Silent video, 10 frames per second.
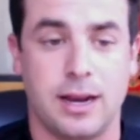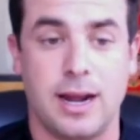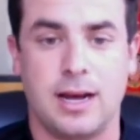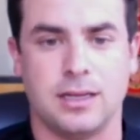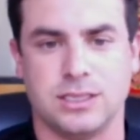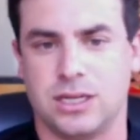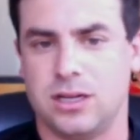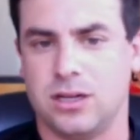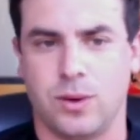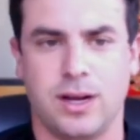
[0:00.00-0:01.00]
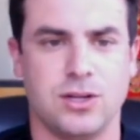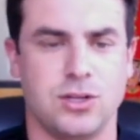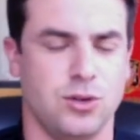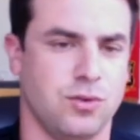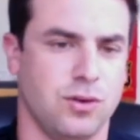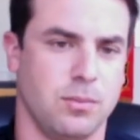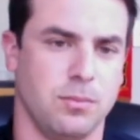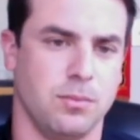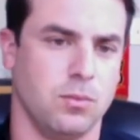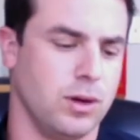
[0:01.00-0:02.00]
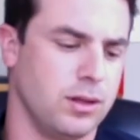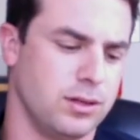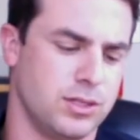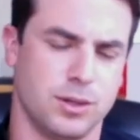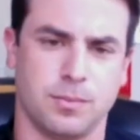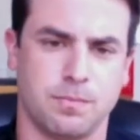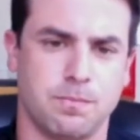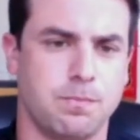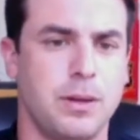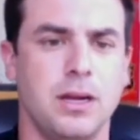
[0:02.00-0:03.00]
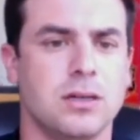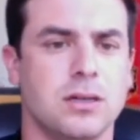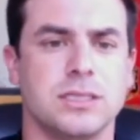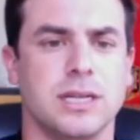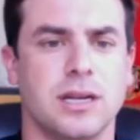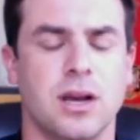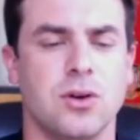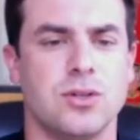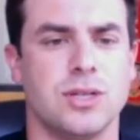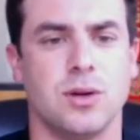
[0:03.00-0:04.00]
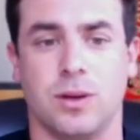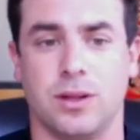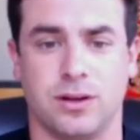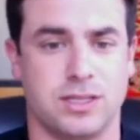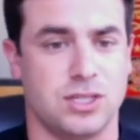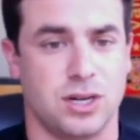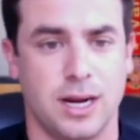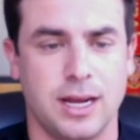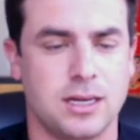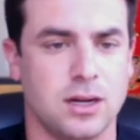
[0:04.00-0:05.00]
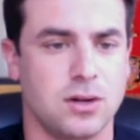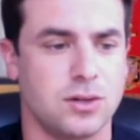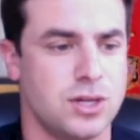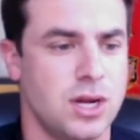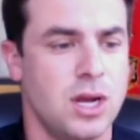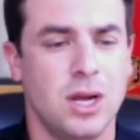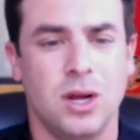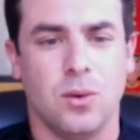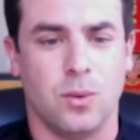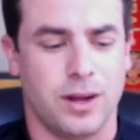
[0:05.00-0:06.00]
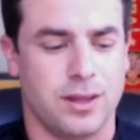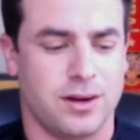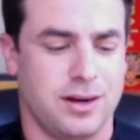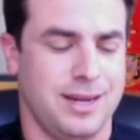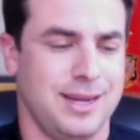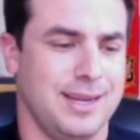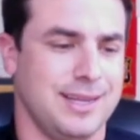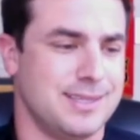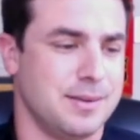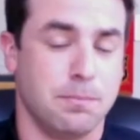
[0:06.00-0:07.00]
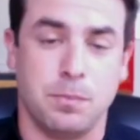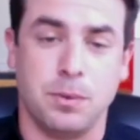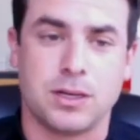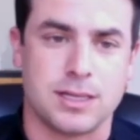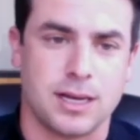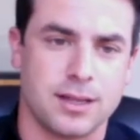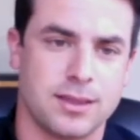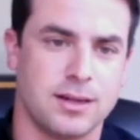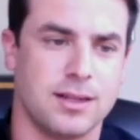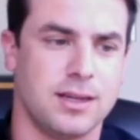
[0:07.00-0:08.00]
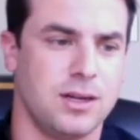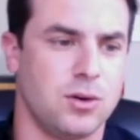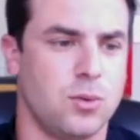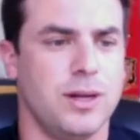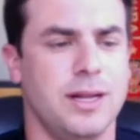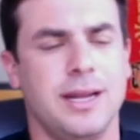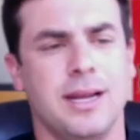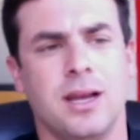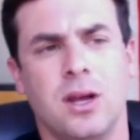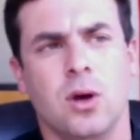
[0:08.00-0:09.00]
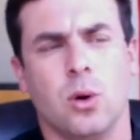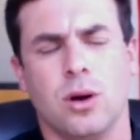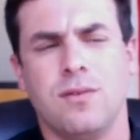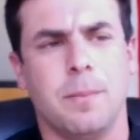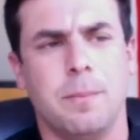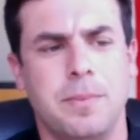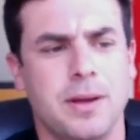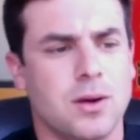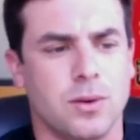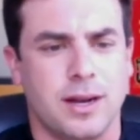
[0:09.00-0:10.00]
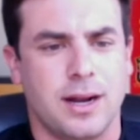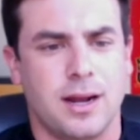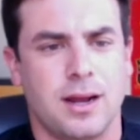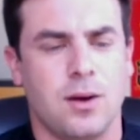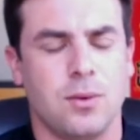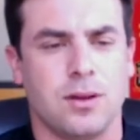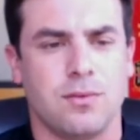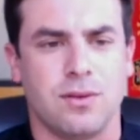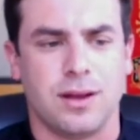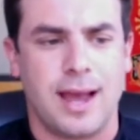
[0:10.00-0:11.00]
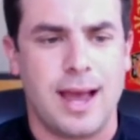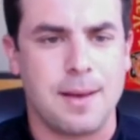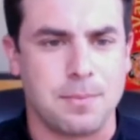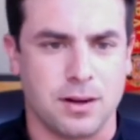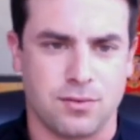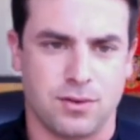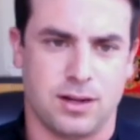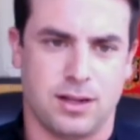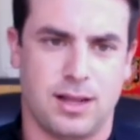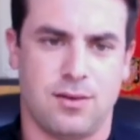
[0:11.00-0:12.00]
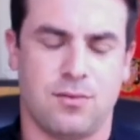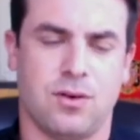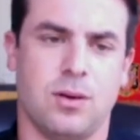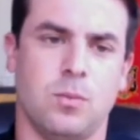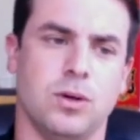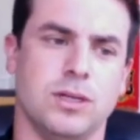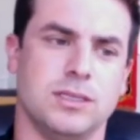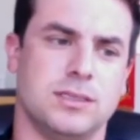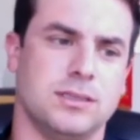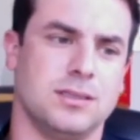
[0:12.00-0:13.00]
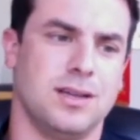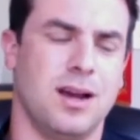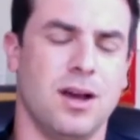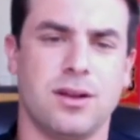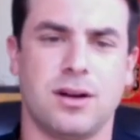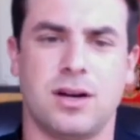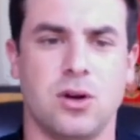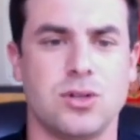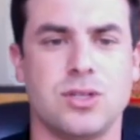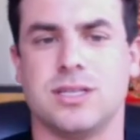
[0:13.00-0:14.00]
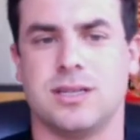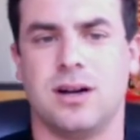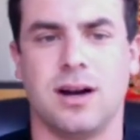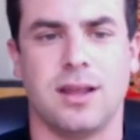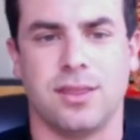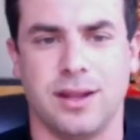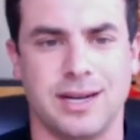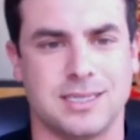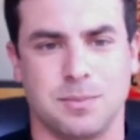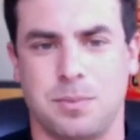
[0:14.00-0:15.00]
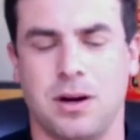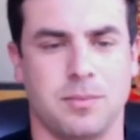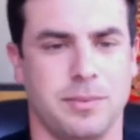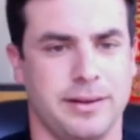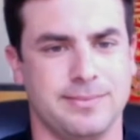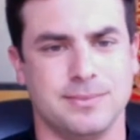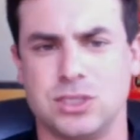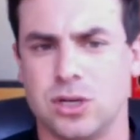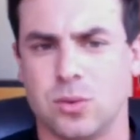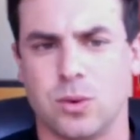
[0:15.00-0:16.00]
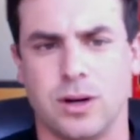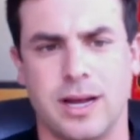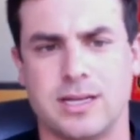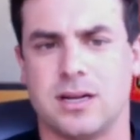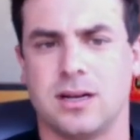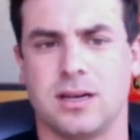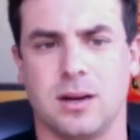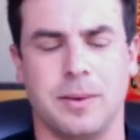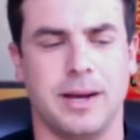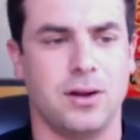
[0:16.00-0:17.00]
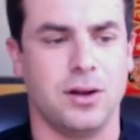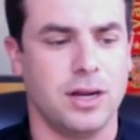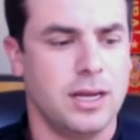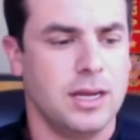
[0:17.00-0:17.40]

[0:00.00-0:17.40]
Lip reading: of knowledge all around you, from whether it's your peers in coaching, whether it's your head coach, whether it's books out there that you're reading, or even a big one that I really feel like I benefited a lot from was other coaches in our athletic department. And sure, we're not talking about